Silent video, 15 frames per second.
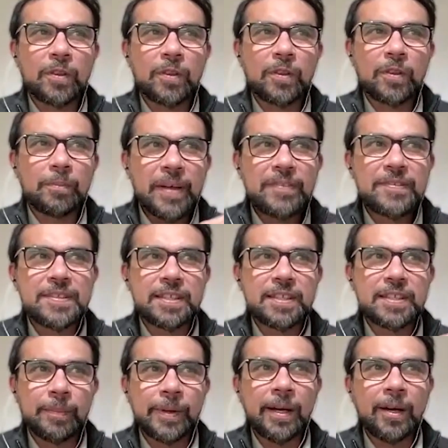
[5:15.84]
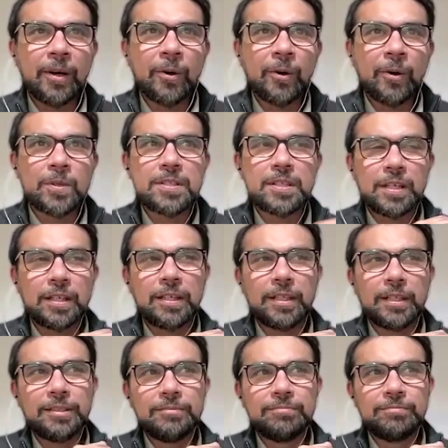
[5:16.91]
a lot of the myths about,
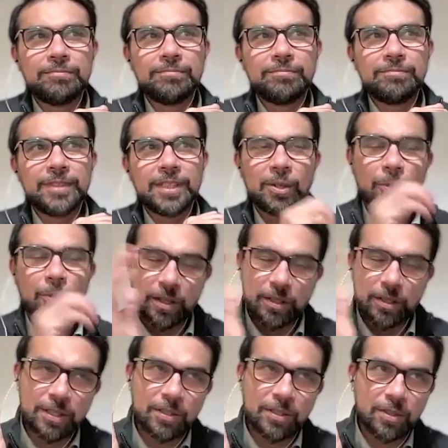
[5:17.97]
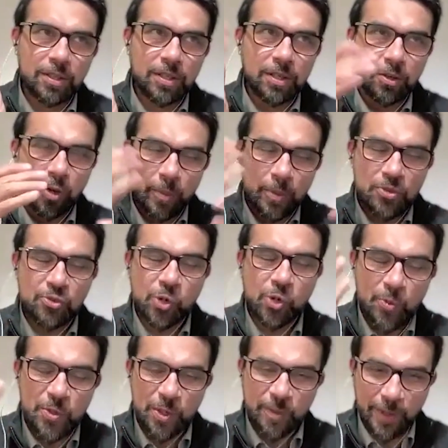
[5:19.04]
one of the common
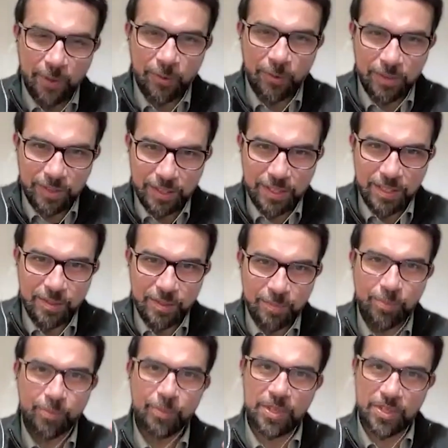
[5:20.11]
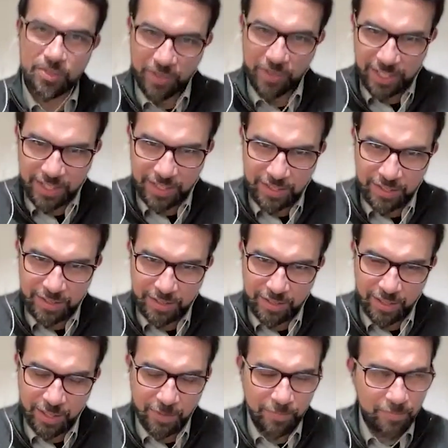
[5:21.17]
tropes about the
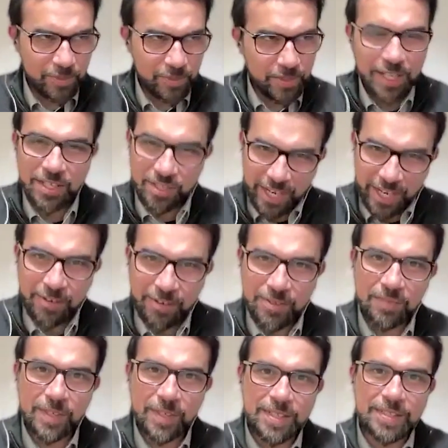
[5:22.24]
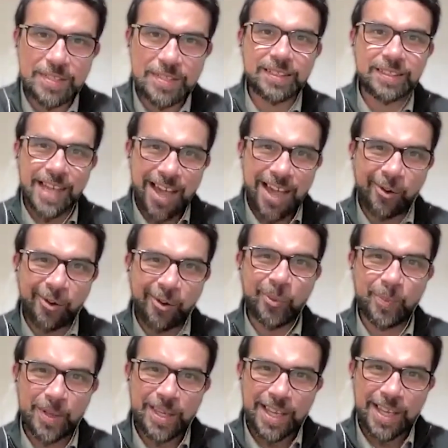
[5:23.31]
Israelis' Zionist narrative is that the
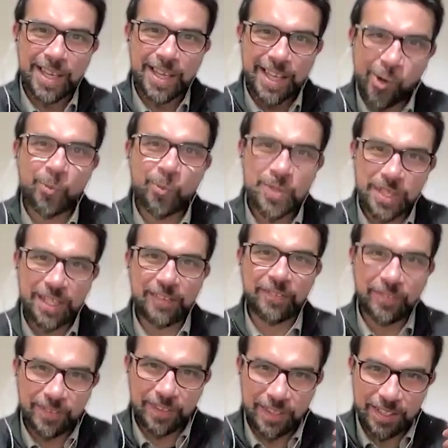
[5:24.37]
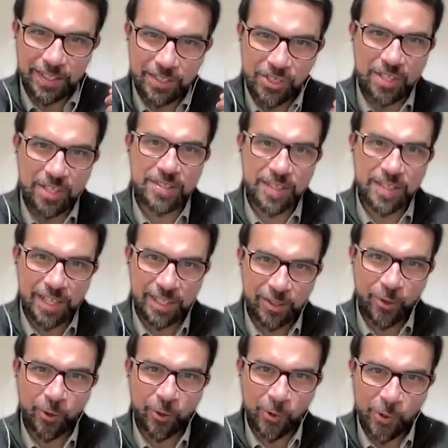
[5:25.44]
Arab helped in the
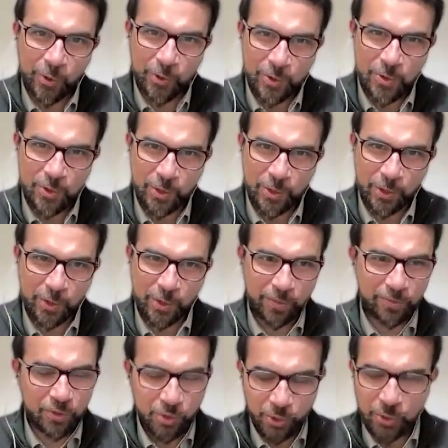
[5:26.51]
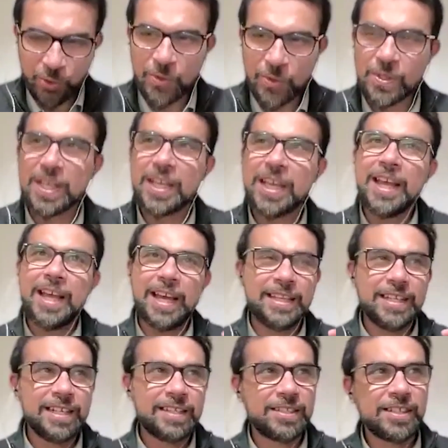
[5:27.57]
genocide and Holocaust of Jews.
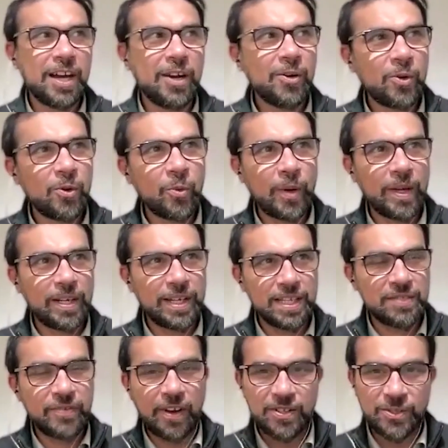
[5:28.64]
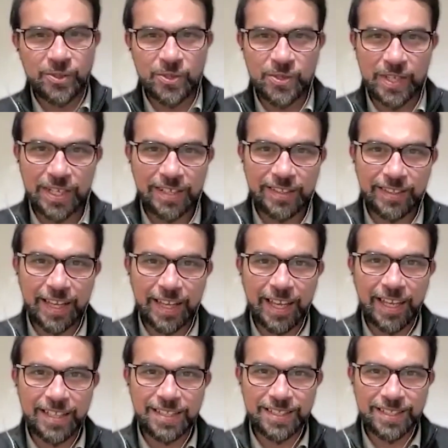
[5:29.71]
And Netanyahu went as far as to say
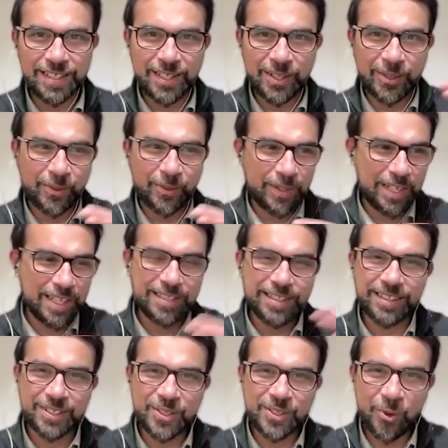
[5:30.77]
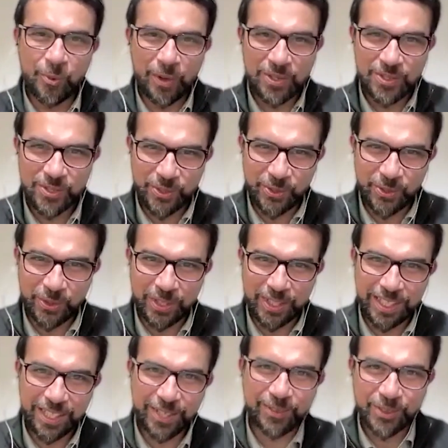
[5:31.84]
that, Hitler did not want
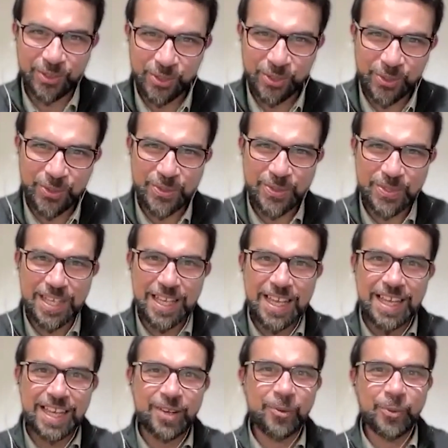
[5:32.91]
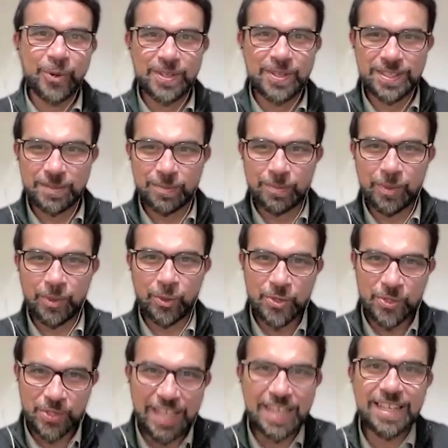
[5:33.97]
to kill the Jews. It was
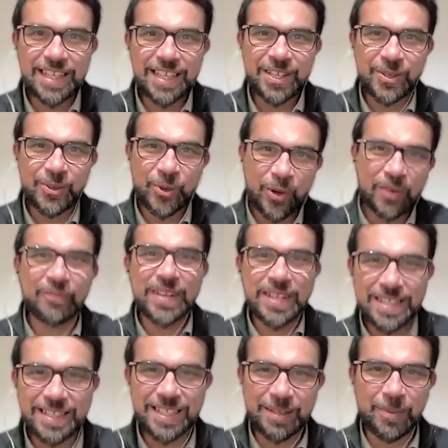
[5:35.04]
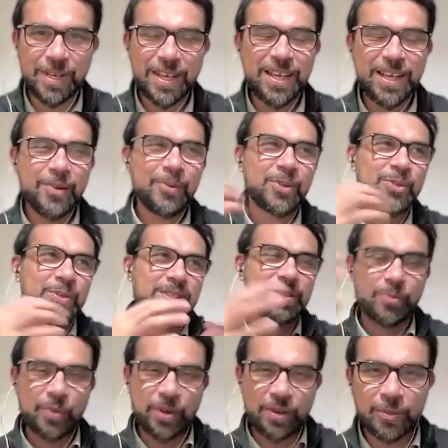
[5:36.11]
Husseini who convinced him, which
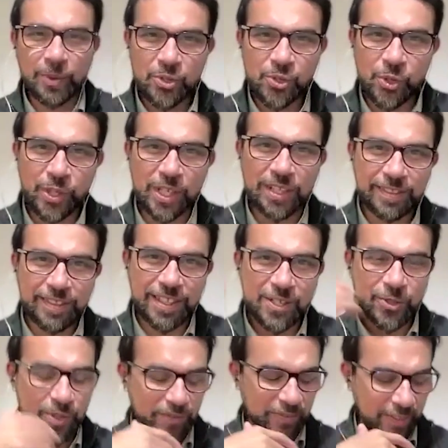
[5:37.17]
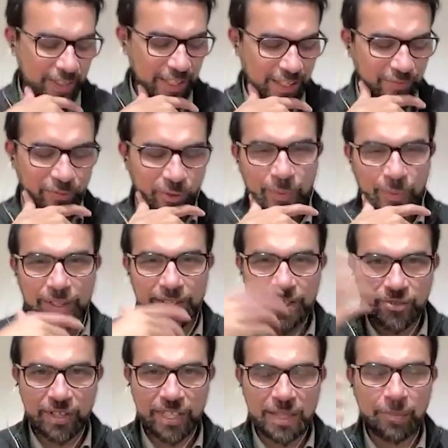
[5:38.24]
is one of the most shocking things you'd ever hear from an
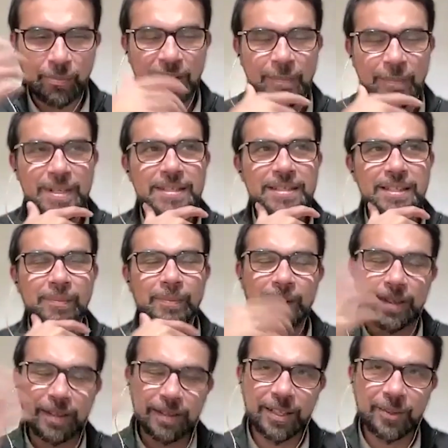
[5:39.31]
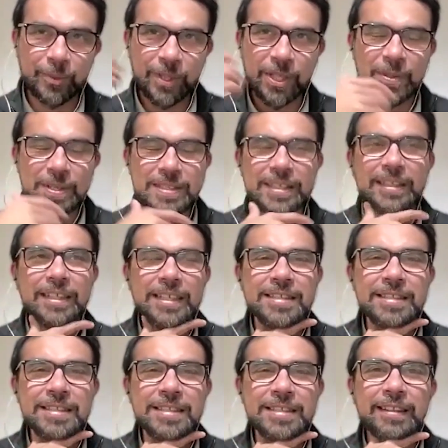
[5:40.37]
Israeli prime minister. But there we go. He said
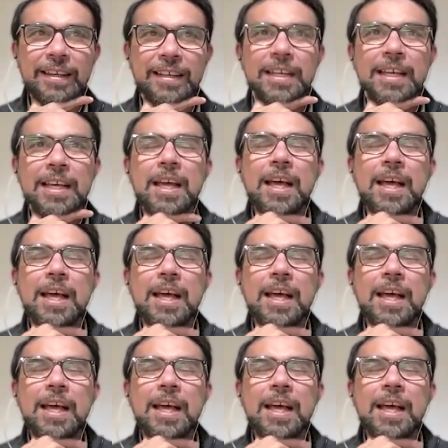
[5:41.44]
that.